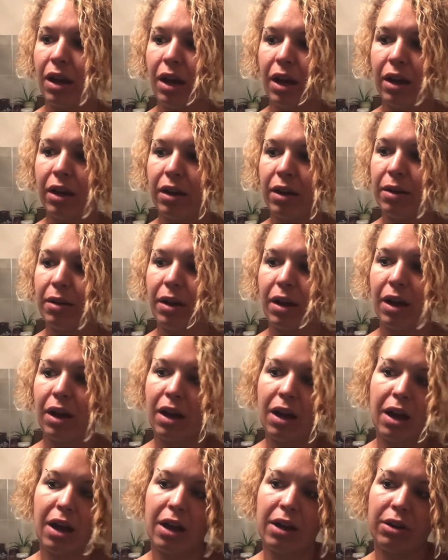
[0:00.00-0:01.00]
I
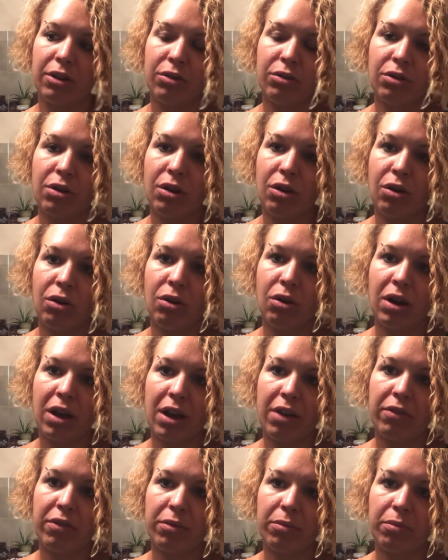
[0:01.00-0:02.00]
don't know. I
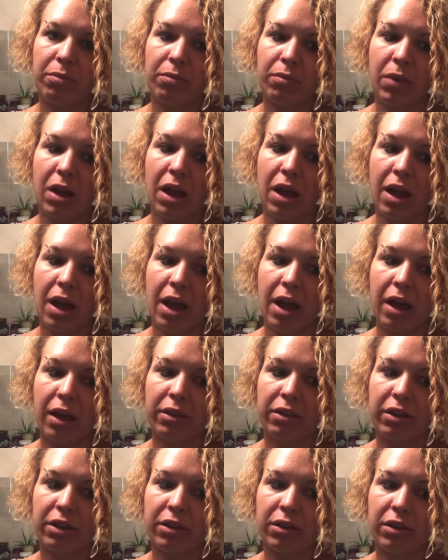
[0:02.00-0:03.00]
haven't
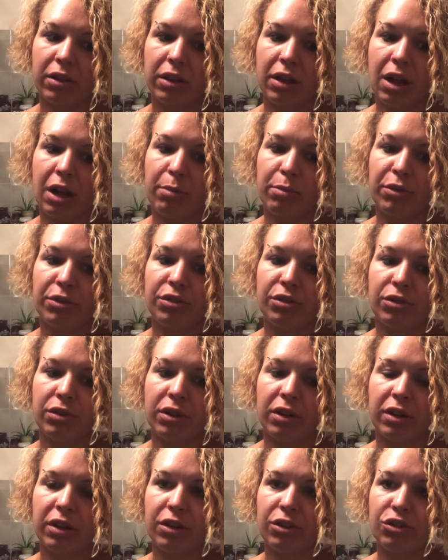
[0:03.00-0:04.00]
had the
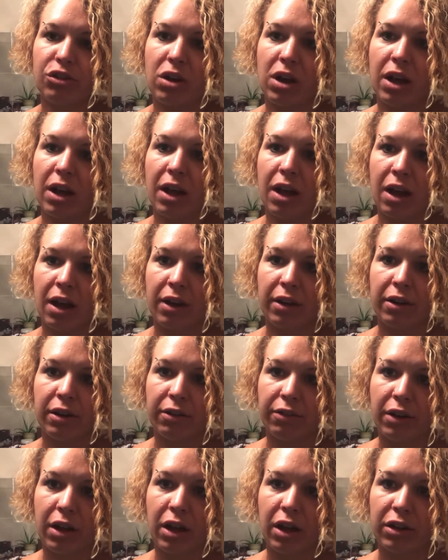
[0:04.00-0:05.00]
opportunity to try high
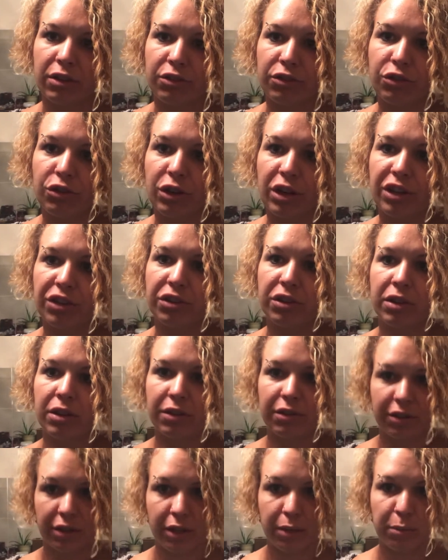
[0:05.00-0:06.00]
enough concentration
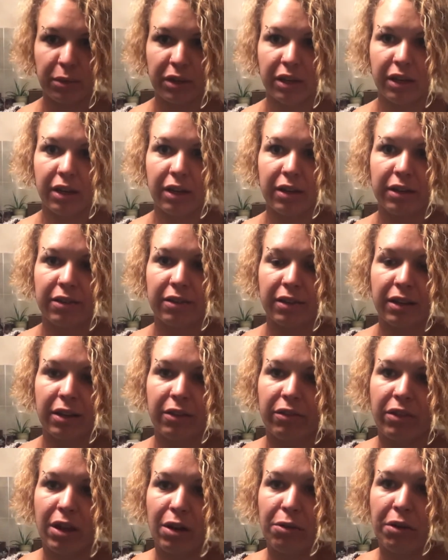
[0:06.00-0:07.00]
of CBD to see
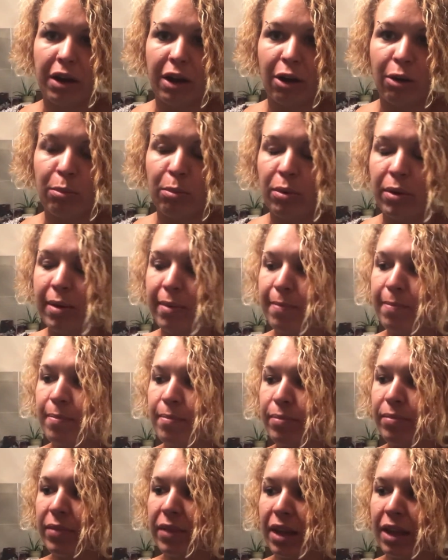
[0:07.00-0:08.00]
if that would help.
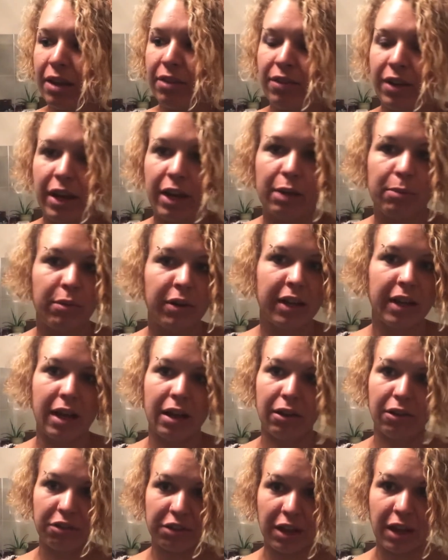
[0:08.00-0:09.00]
If anybody
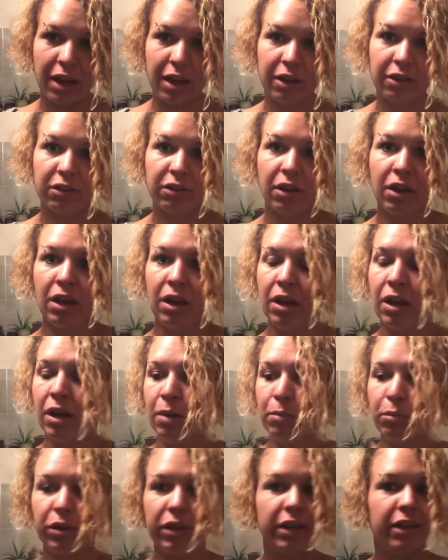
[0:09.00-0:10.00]
else has,
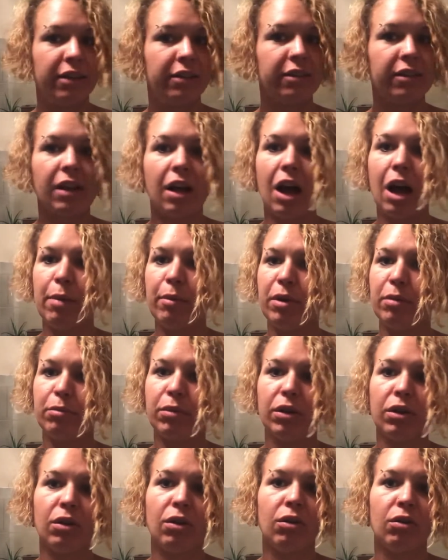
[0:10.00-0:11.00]
please comment
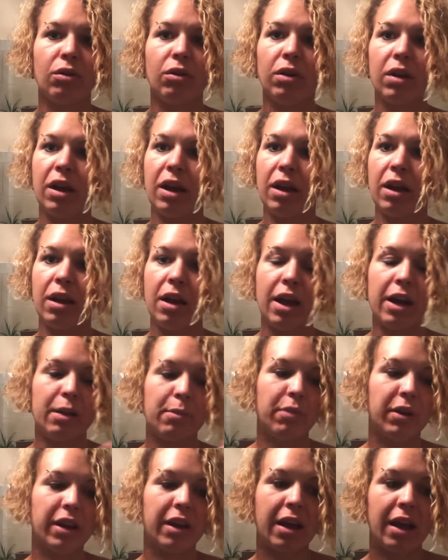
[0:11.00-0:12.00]
below.
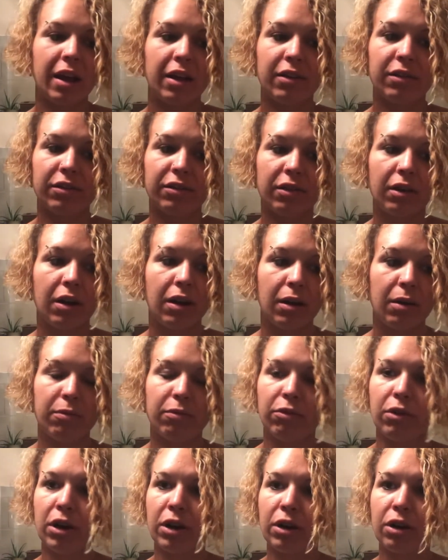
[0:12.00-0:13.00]
Anybody has
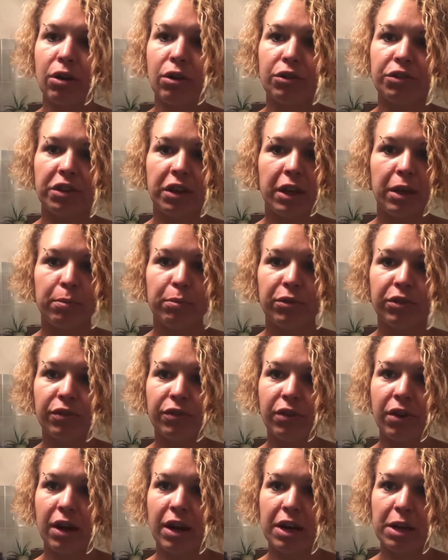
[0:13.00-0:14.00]
vertigo tips
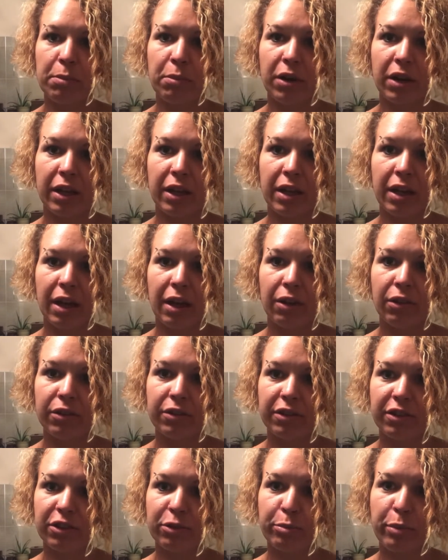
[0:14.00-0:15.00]
for anybody
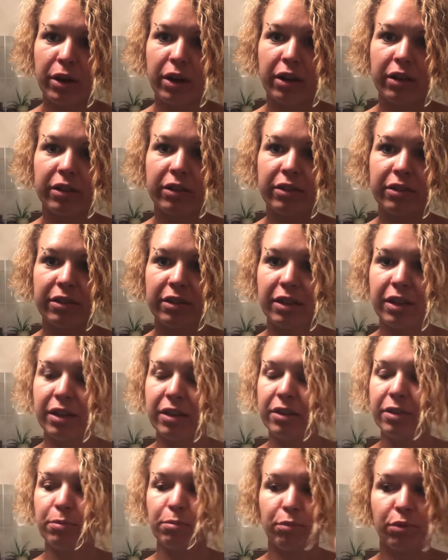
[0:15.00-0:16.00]
else experience
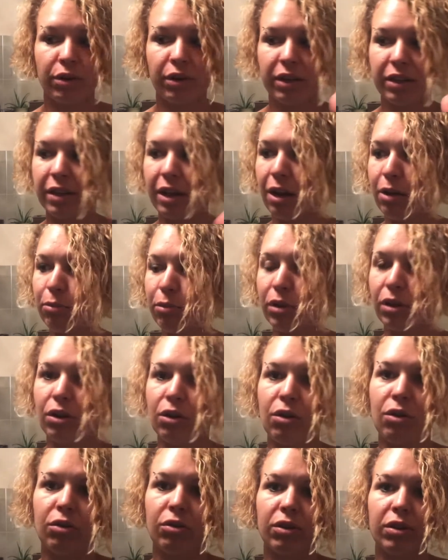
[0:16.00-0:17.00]
this, put it down
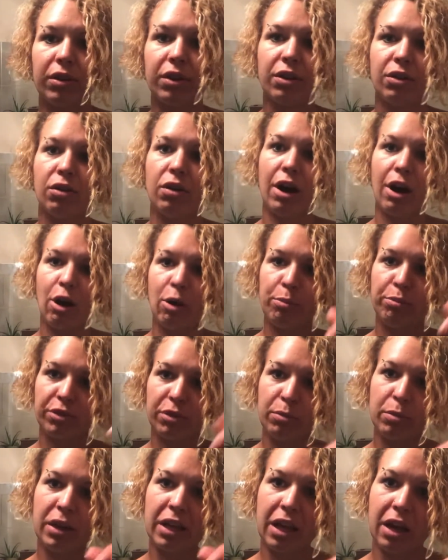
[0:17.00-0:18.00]
below. You know, help
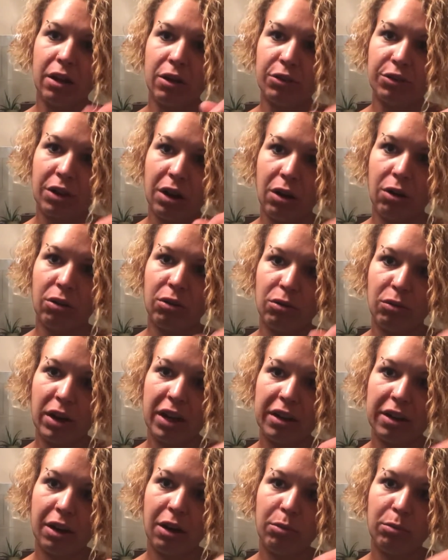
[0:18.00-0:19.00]
somebody else out.
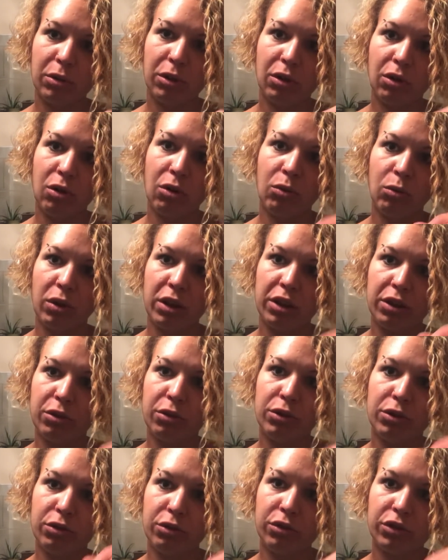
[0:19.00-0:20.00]
Write down below what you
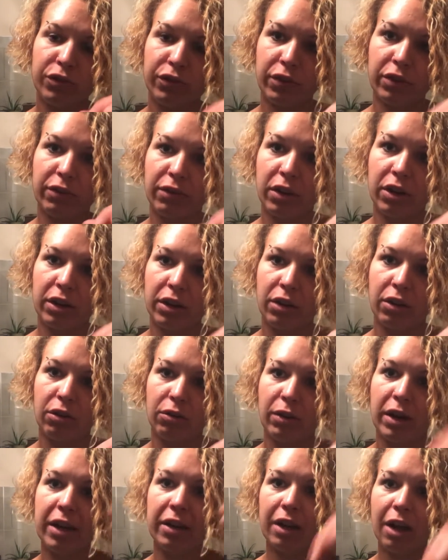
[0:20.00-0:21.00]
use for vertigo.
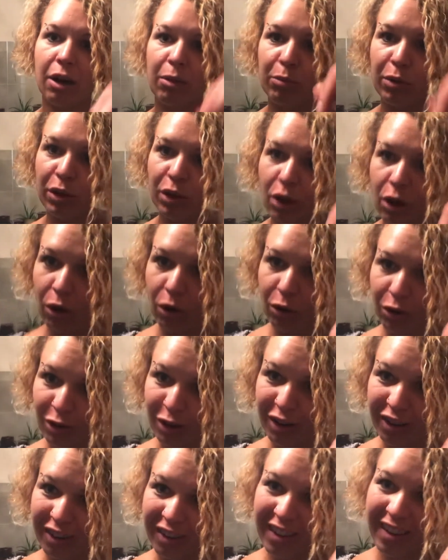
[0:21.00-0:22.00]
Write down
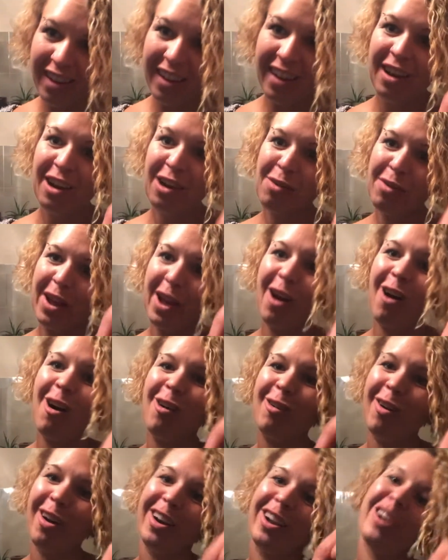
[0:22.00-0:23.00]
below. We
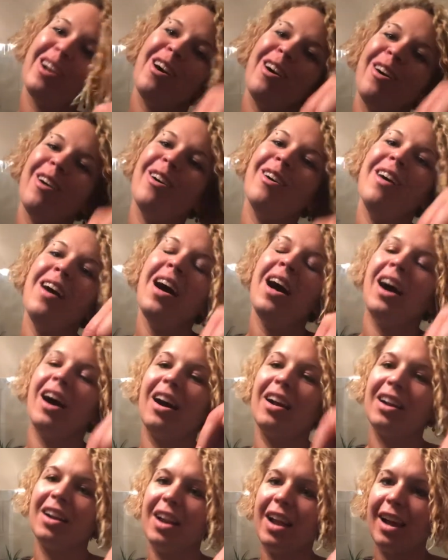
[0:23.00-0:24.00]
all want to know
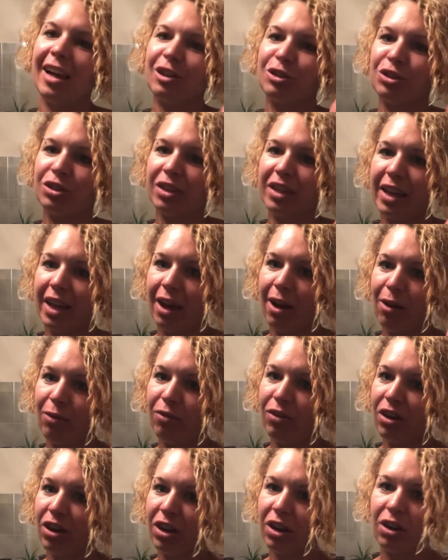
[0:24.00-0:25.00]
how to naturally help
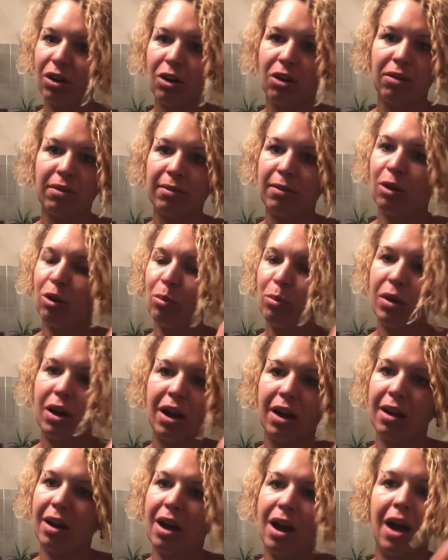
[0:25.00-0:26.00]
vertigo. No,
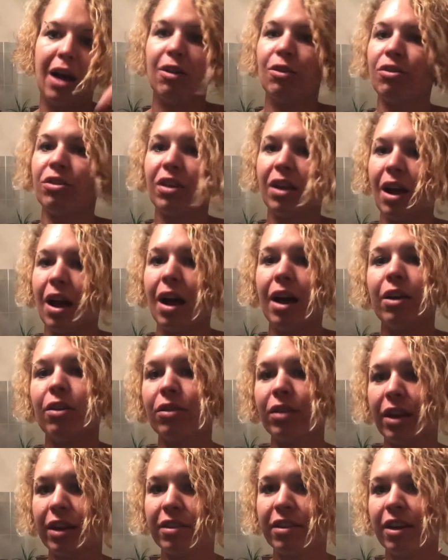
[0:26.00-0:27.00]
I
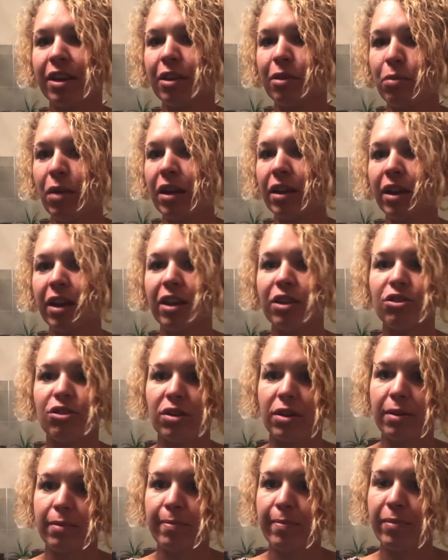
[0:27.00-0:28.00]
don't like taking
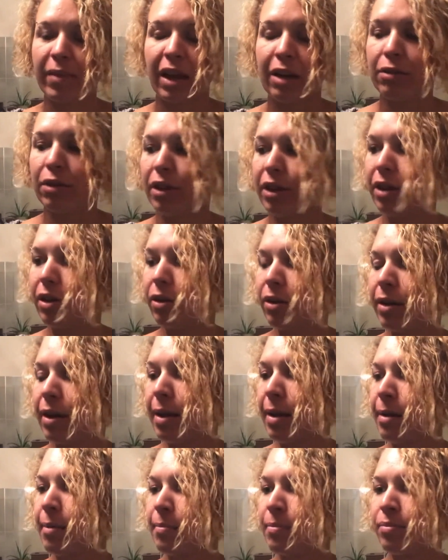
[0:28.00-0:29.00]
medication. I really don't.
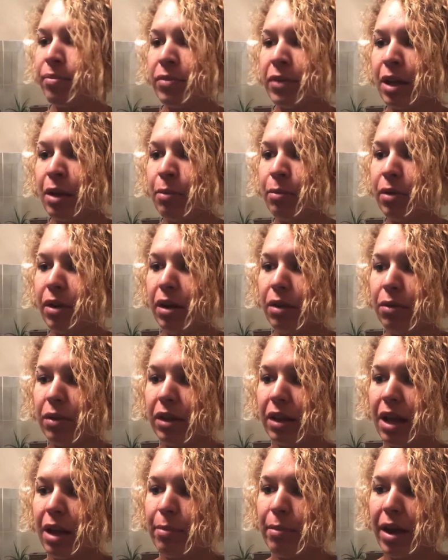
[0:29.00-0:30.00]
But
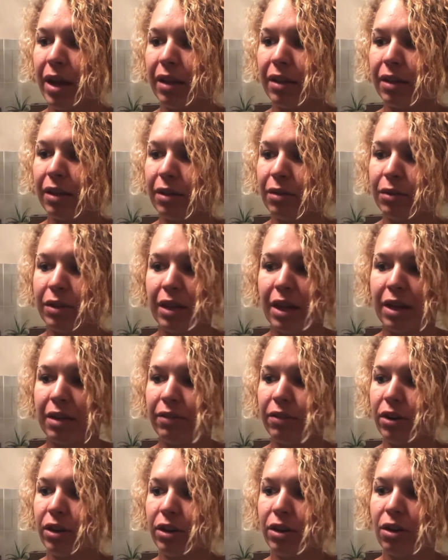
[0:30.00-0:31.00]
when
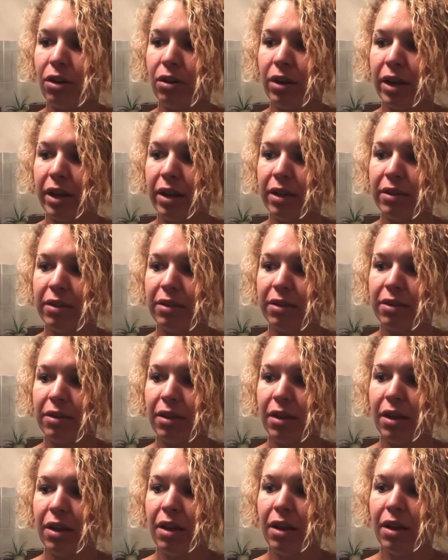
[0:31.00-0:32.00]
that vertigo
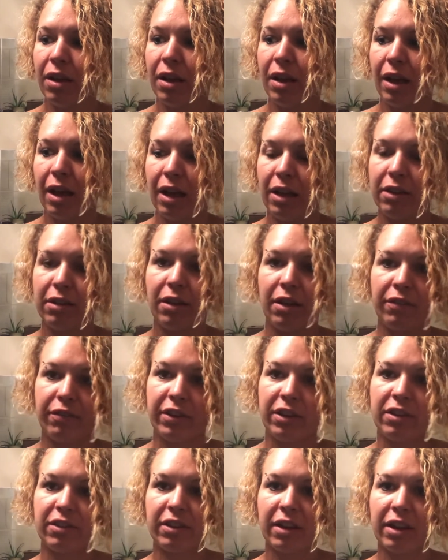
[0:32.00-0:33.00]
hits, it
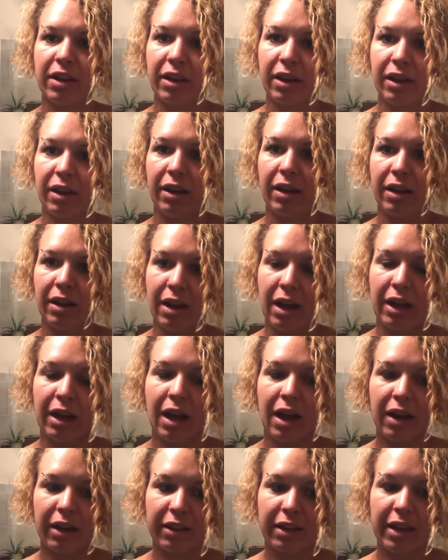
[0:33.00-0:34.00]
feels like I
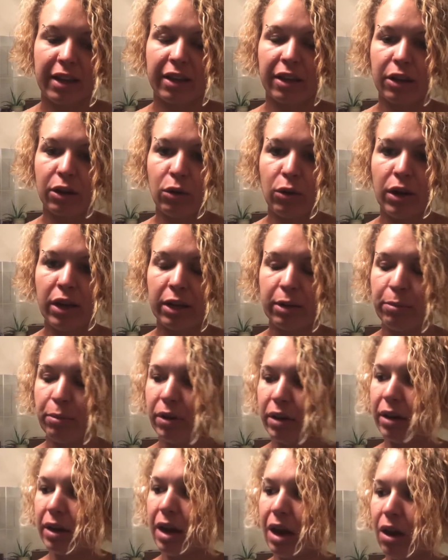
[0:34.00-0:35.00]
gotta take it quick.
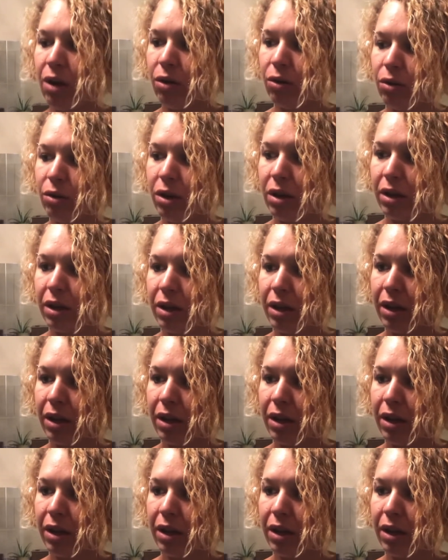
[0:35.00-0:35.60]
But now